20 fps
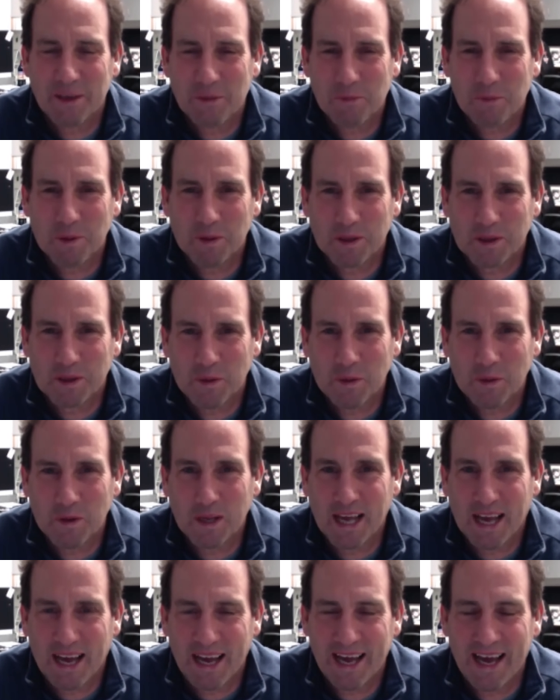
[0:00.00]
pull the
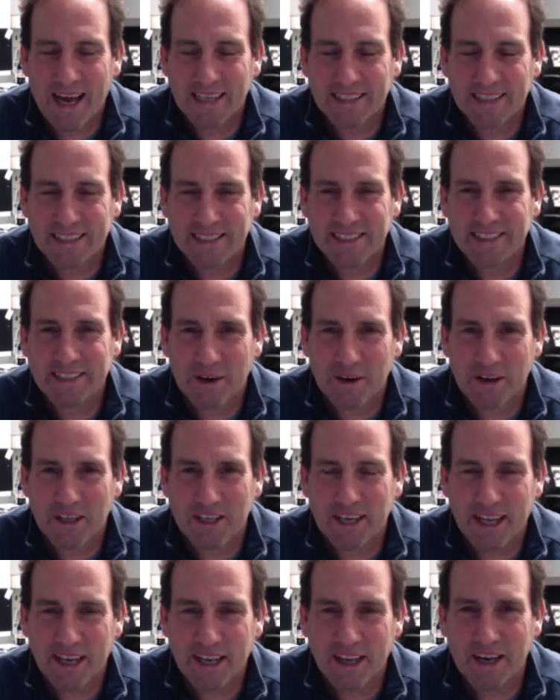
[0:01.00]
goalie. I actually
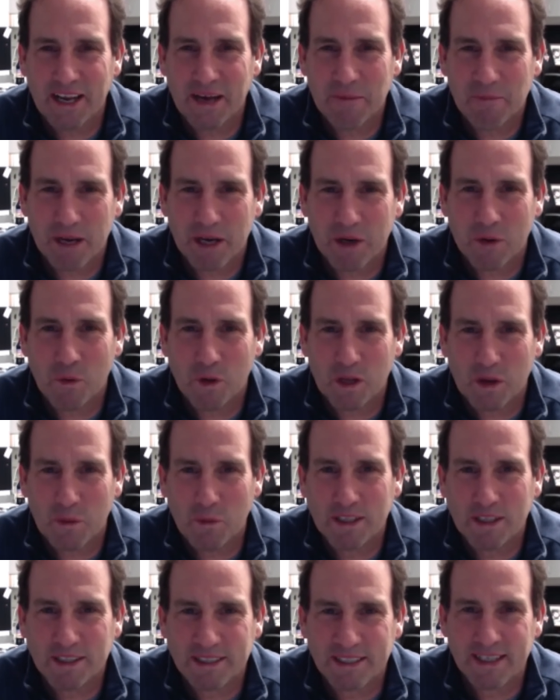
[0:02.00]
started yelling at my goalie
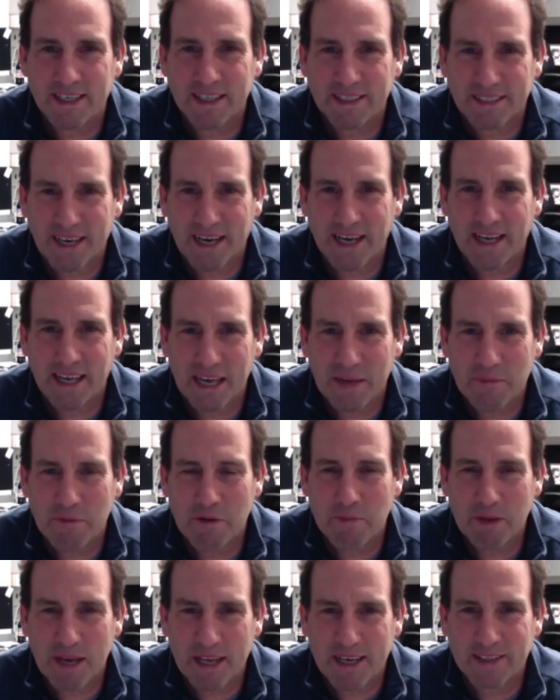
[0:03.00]
once in a tie game
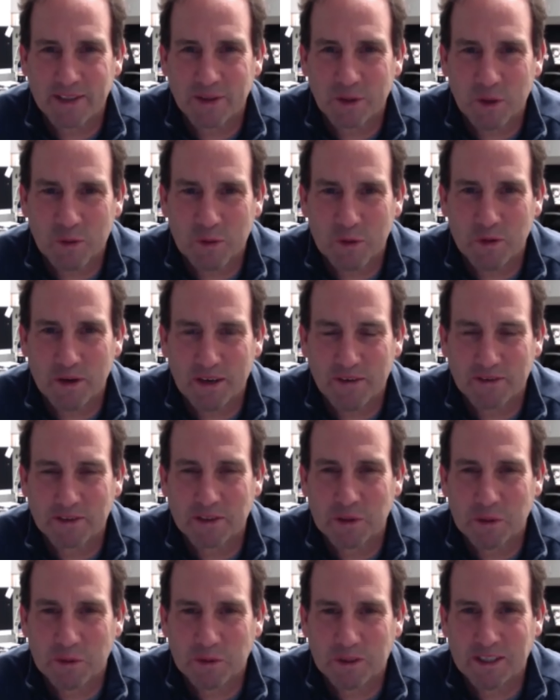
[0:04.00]
in Manitoba when I was
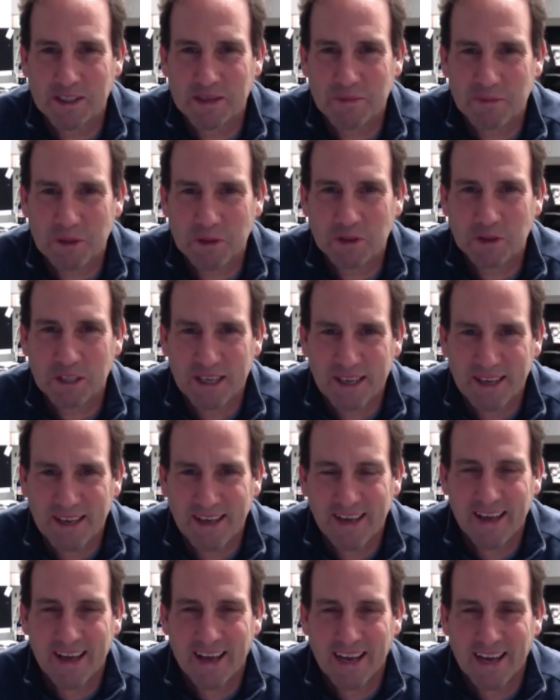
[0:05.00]
coaching the Moose.
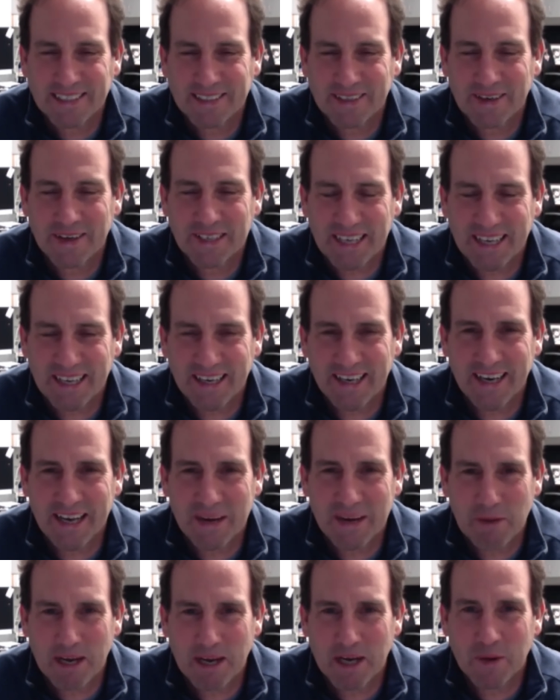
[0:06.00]
I started yelling
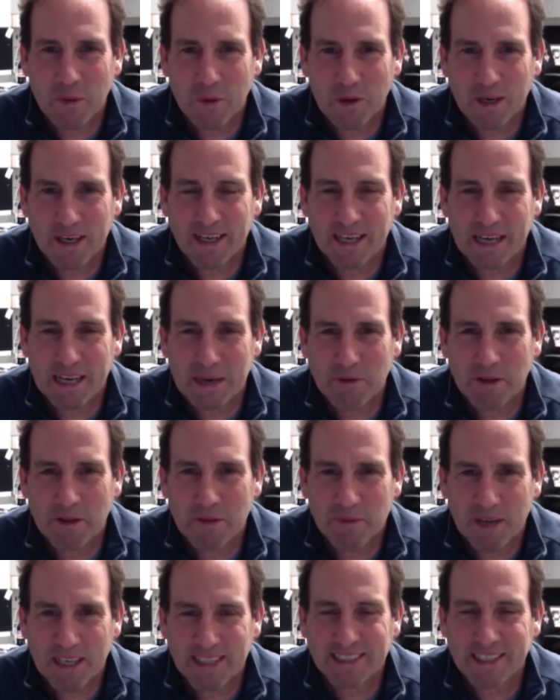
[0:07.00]
at my goalie to come to
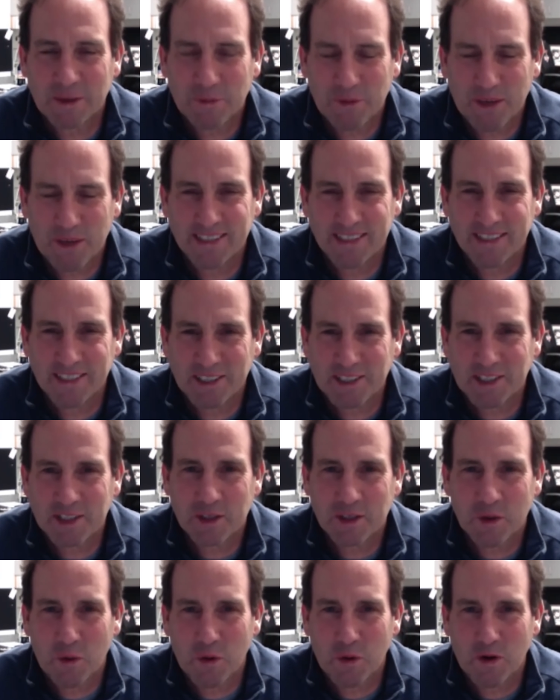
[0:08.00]
the bench because we had
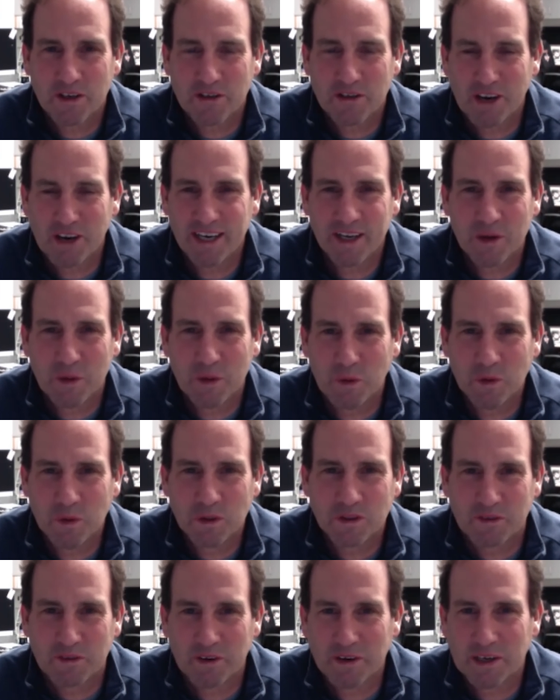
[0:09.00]
just traded
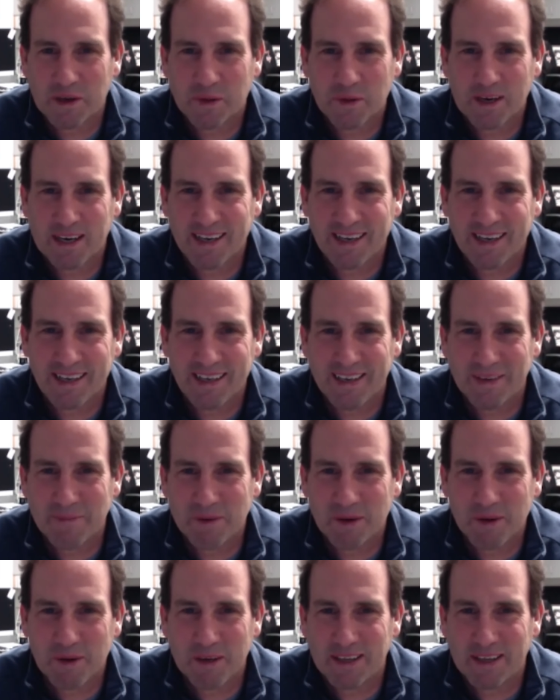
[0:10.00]
goals very quickly in
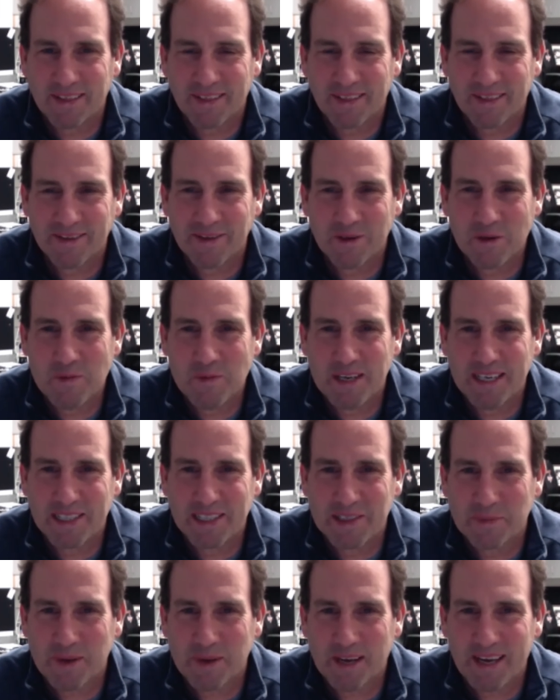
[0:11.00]
about a
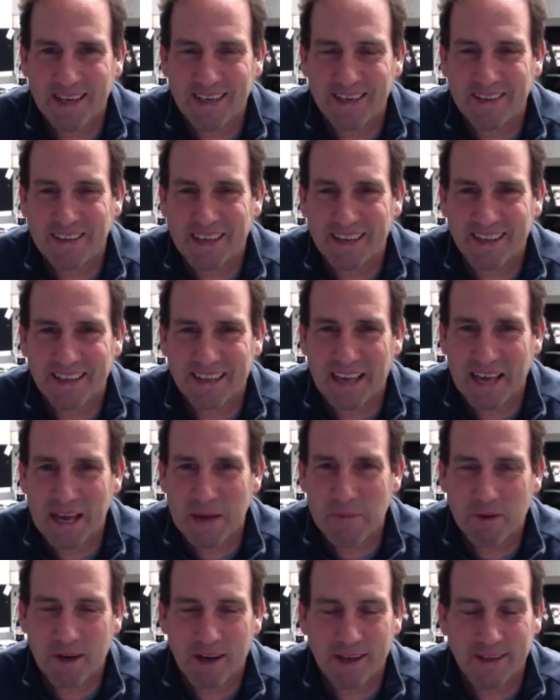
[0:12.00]
2-minute span near the end of the
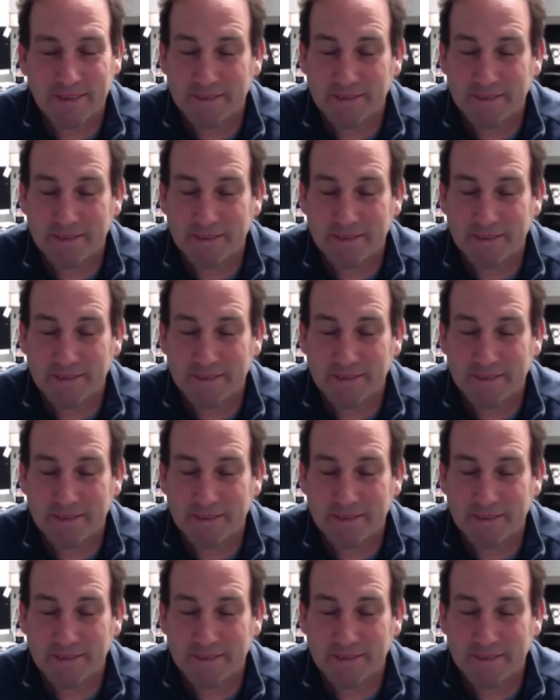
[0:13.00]
game, and I,